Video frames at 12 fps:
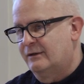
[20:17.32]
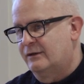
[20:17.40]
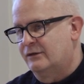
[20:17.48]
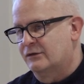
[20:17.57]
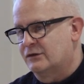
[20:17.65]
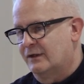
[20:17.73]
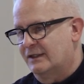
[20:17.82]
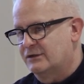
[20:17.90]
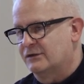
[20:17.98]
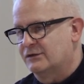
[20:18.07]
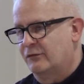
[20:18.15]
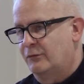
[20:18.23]
does all that
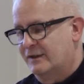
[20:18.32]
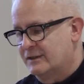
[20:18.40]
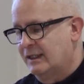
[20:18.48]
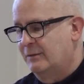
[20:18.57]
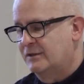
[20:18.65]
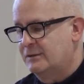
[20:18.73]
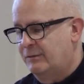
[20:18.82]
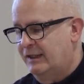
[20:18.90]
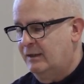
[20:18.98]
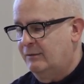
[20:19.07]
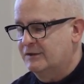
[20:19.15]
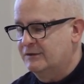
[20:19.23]
sort of stuff, but it's limited by
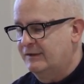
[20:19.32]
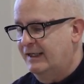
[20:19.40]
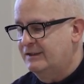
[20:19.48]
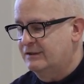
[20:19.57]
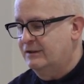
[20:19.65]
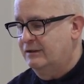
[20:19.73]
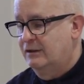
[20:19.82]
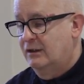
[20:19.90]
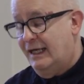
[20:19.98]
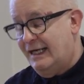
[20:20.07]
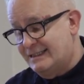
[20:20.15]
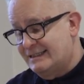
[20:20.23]
the amount of data,
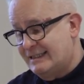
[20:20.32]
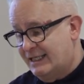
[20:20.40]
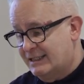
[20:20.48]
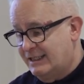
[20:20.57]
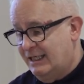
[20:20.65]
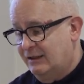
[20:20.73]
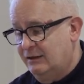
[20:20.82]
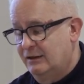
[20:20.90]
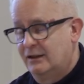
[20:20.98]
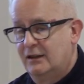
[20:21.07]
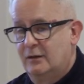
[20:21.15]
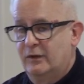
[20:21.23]
as is Excel.
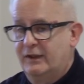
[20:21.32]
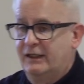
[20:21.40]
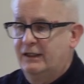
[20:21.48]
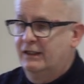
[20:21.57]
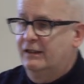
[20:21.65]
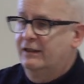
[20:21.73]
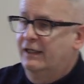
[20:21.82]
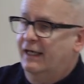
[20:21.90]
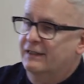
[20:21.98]
But then you get